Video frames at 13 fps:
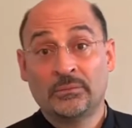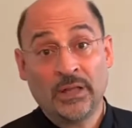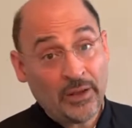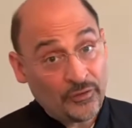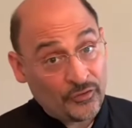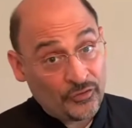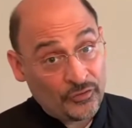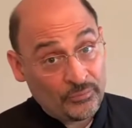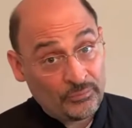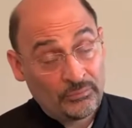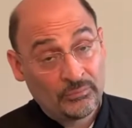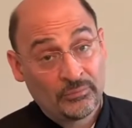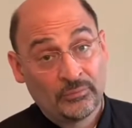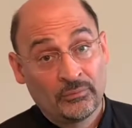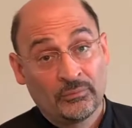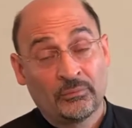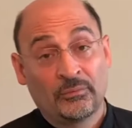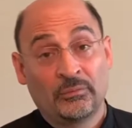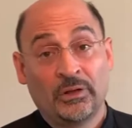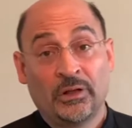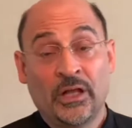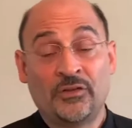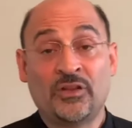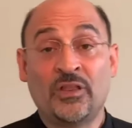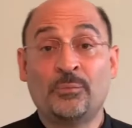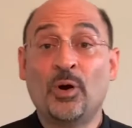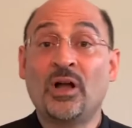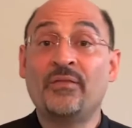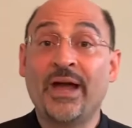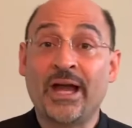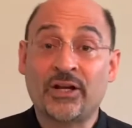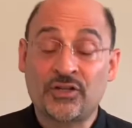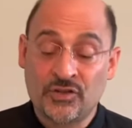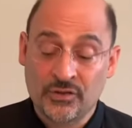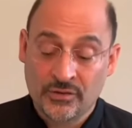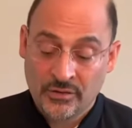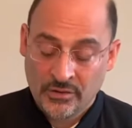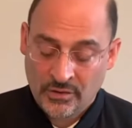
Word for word: Yes, it's in the book of Acts,